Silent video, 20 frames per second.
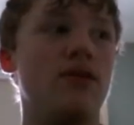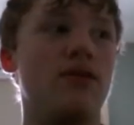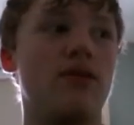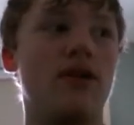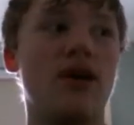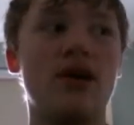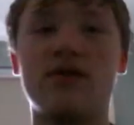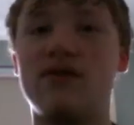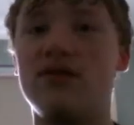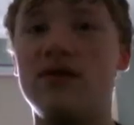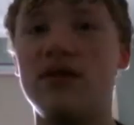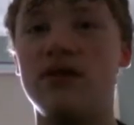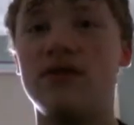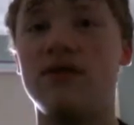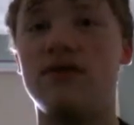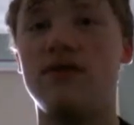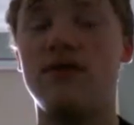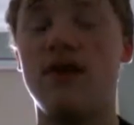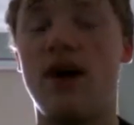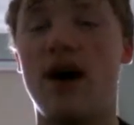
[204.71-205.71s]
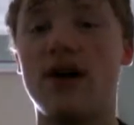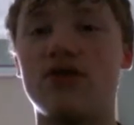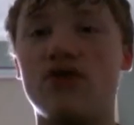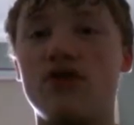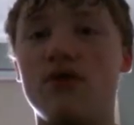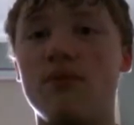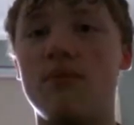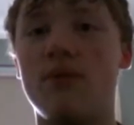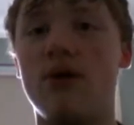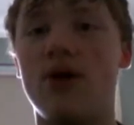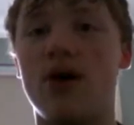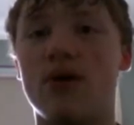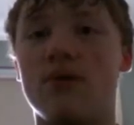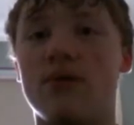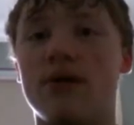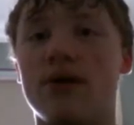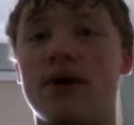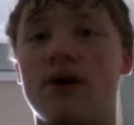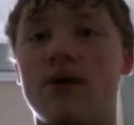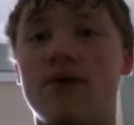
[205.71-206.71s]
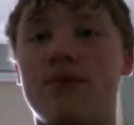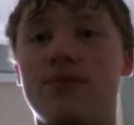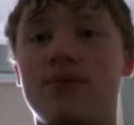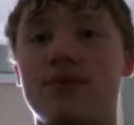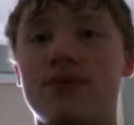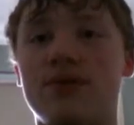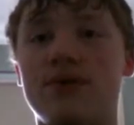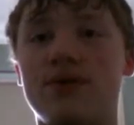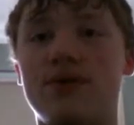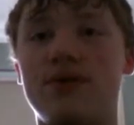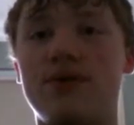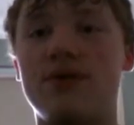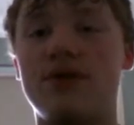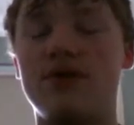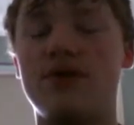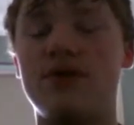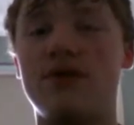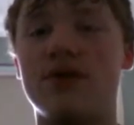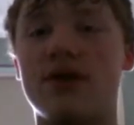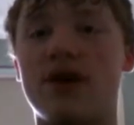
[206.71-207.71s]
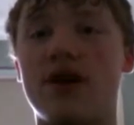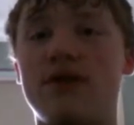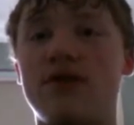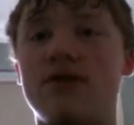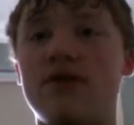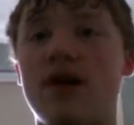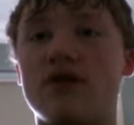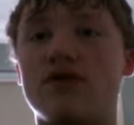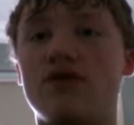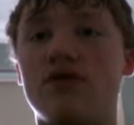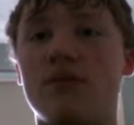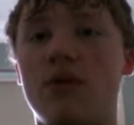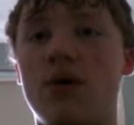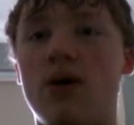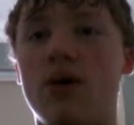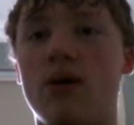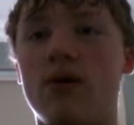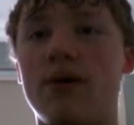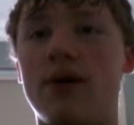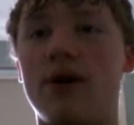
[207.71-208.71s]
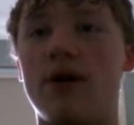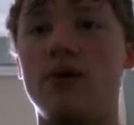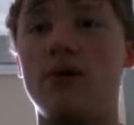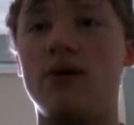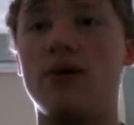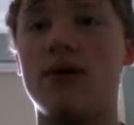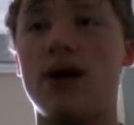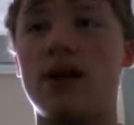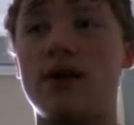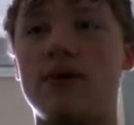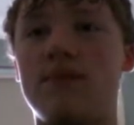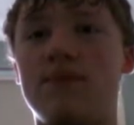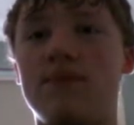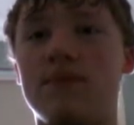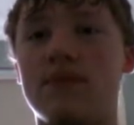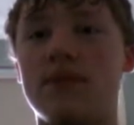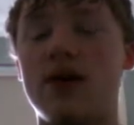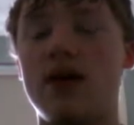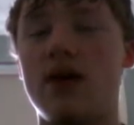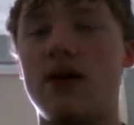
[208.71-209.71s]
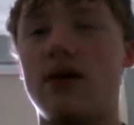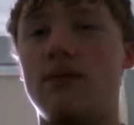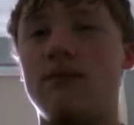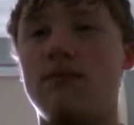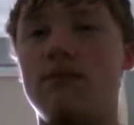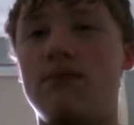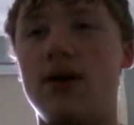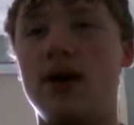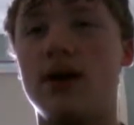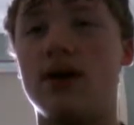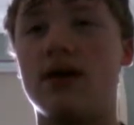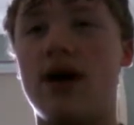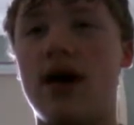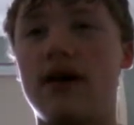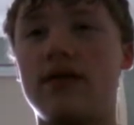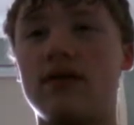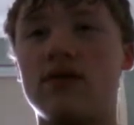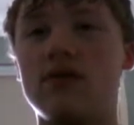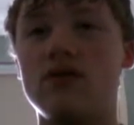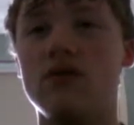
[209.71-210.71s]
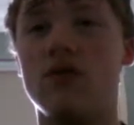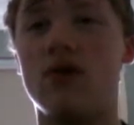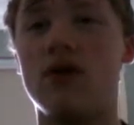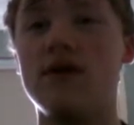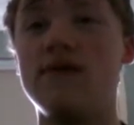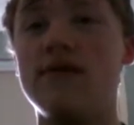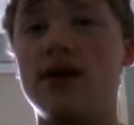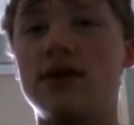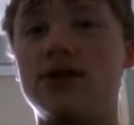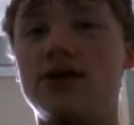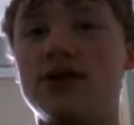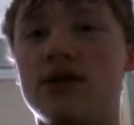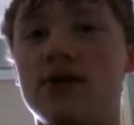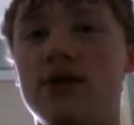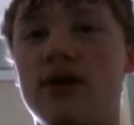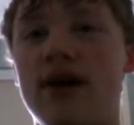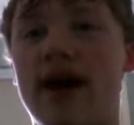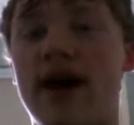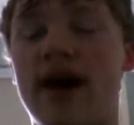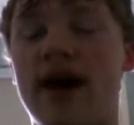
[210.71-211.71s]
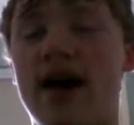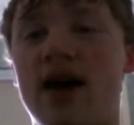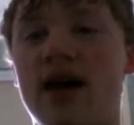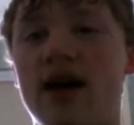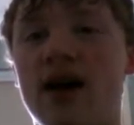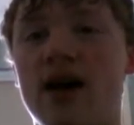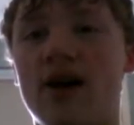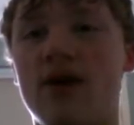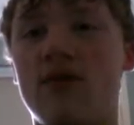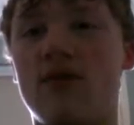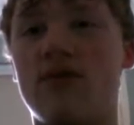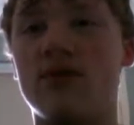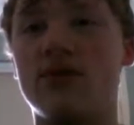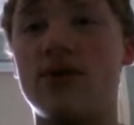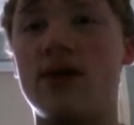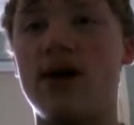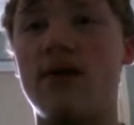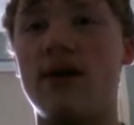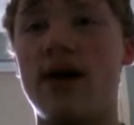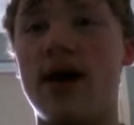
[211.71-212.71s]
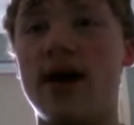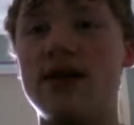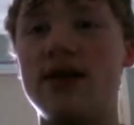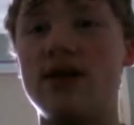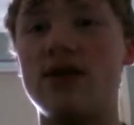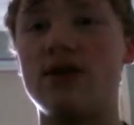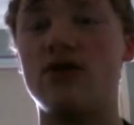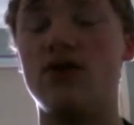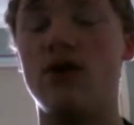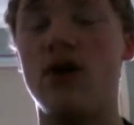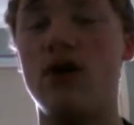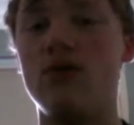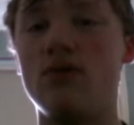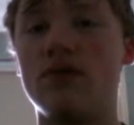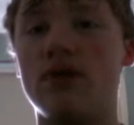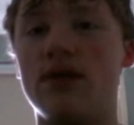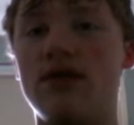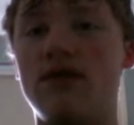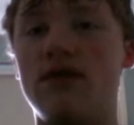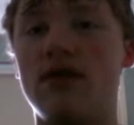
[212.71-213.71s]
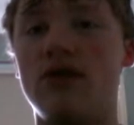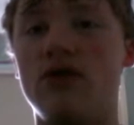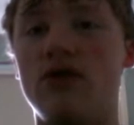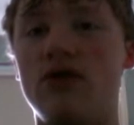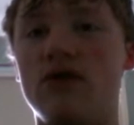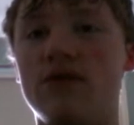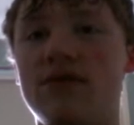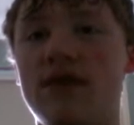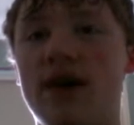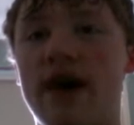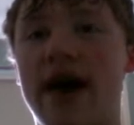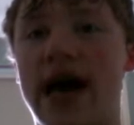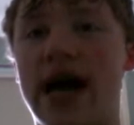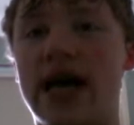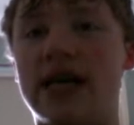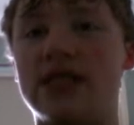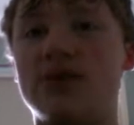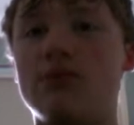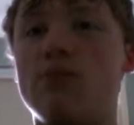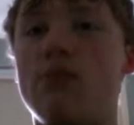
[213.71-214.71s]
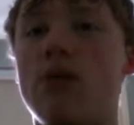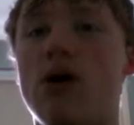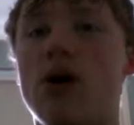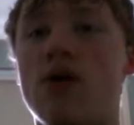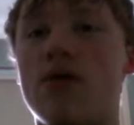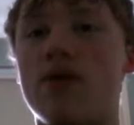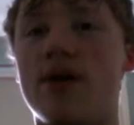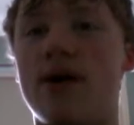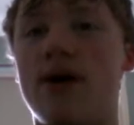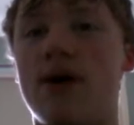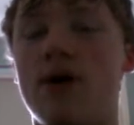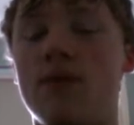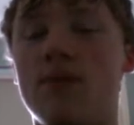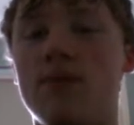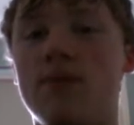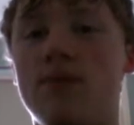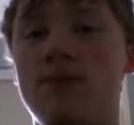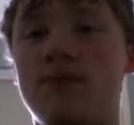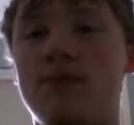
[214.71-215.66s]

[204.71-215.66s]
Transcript: Next is Dr. Mario. To get Dr. Mario, you gotta be classic or adventure without no continues as Mario.